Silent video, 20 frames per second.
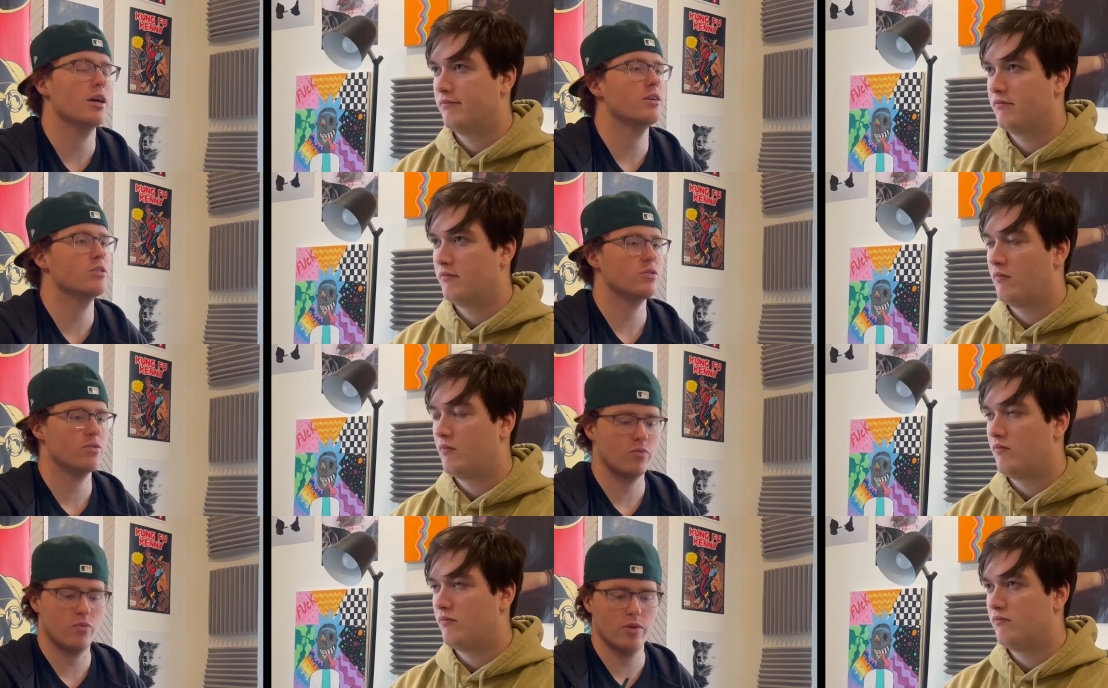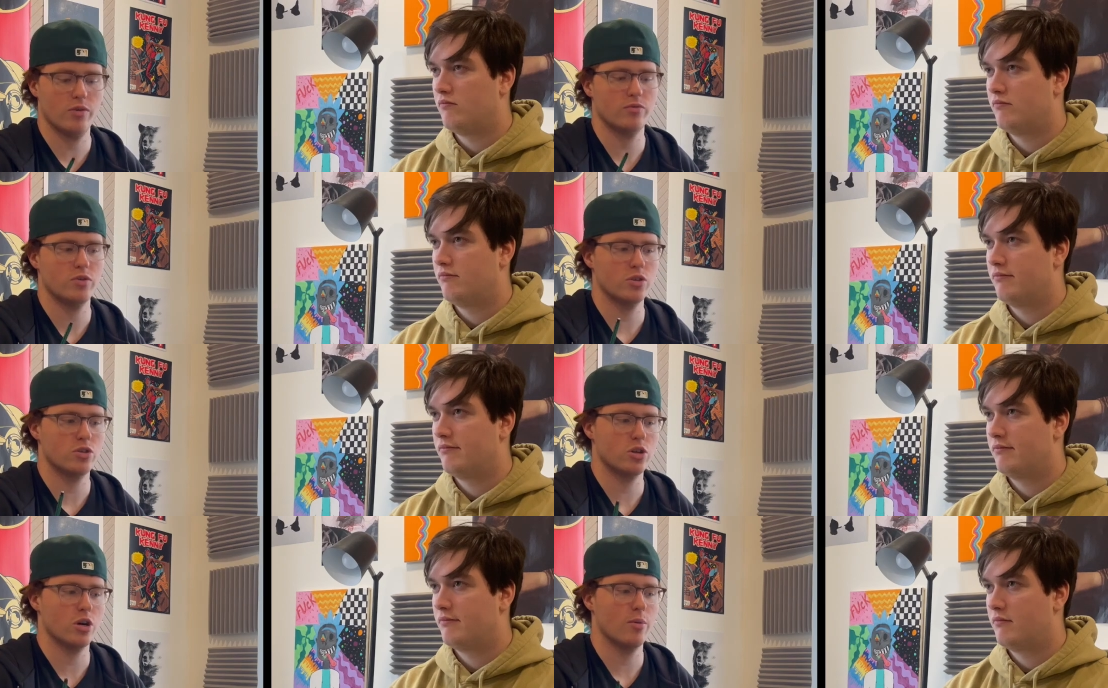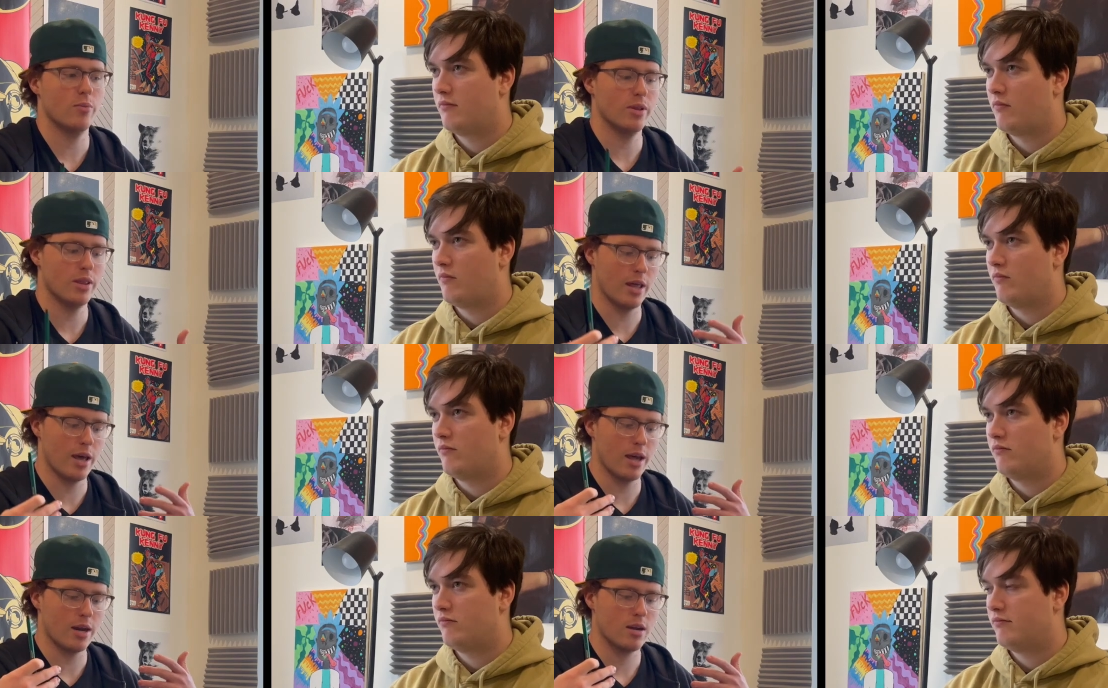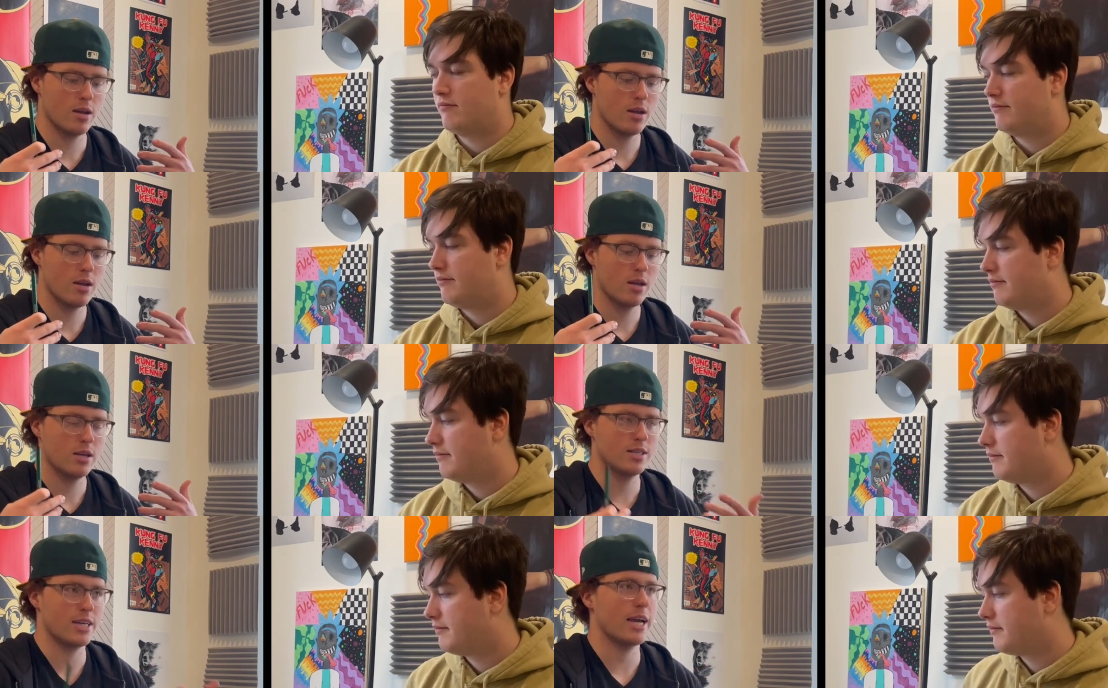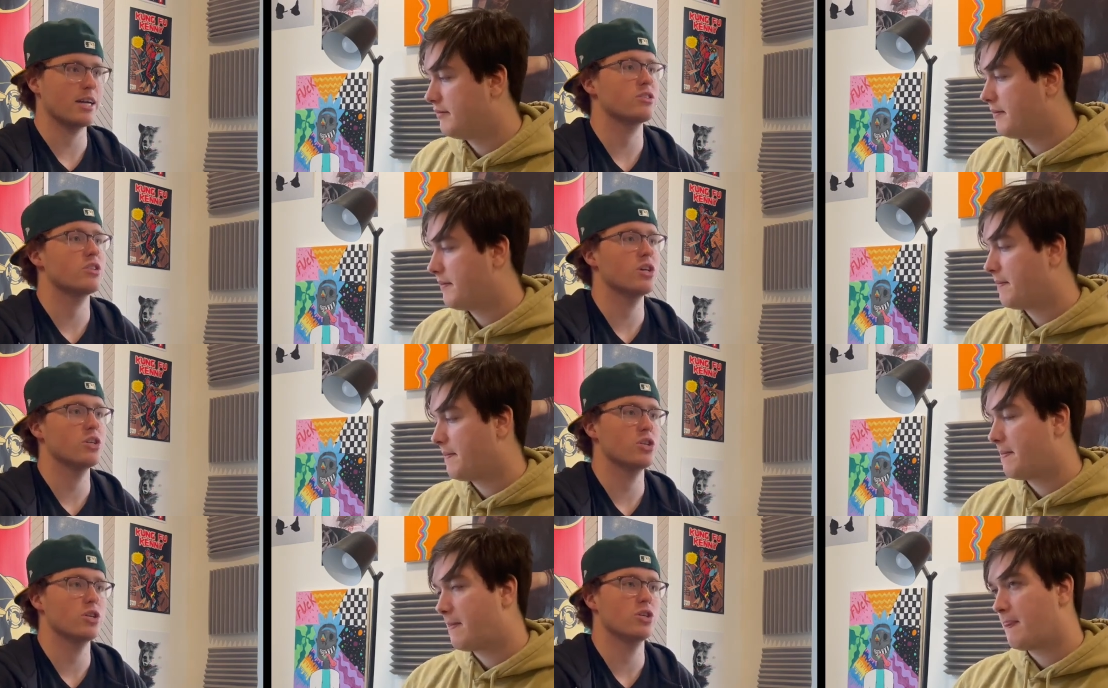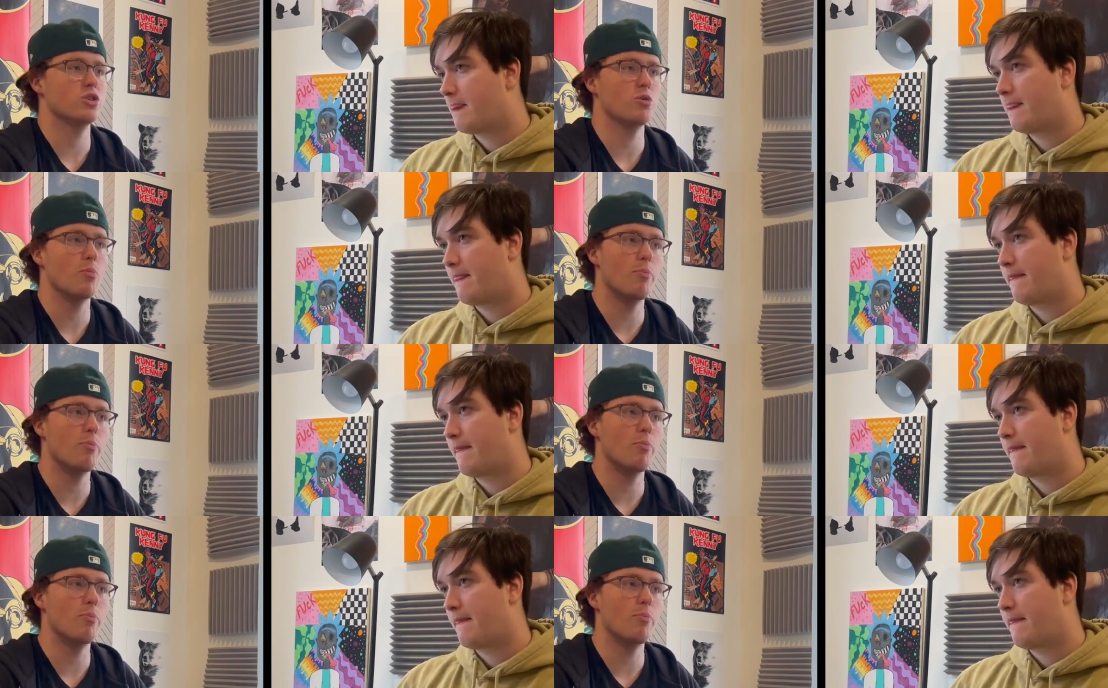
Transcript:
Speaker 1: As if we've determined that taxation is